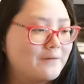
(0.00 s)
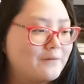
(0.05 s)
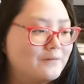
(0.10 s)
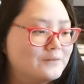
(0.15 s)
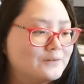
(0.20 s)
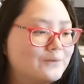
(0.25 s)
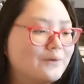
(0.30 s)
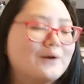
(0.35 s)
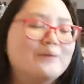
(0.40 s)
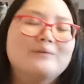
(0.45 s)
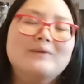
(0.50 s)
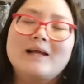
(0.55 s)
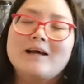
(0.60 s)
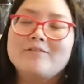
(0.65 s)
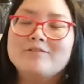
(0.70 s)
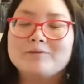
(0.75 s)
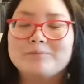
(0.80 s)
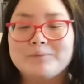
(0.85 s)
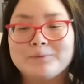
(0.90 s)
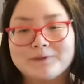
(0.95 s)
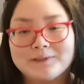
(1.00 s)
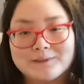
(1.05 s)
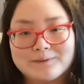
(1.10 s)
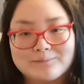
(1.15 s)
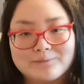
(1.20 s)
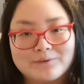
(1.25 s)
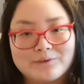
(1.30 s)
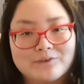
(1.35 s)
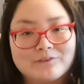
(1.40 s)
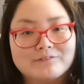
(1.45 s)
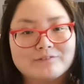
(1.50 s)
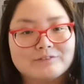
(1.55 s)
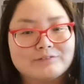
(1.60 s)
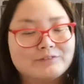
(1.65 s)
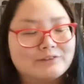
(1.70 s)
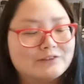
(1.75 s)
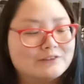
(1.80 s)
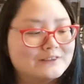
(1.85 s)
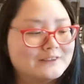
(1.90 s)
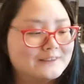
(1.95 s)
So I will have to put this one off,
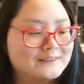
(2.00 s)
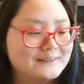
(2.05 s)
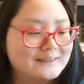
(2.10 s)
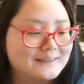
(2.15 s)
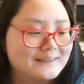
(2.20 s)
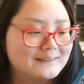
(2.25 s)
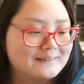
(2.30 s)
unfortunately,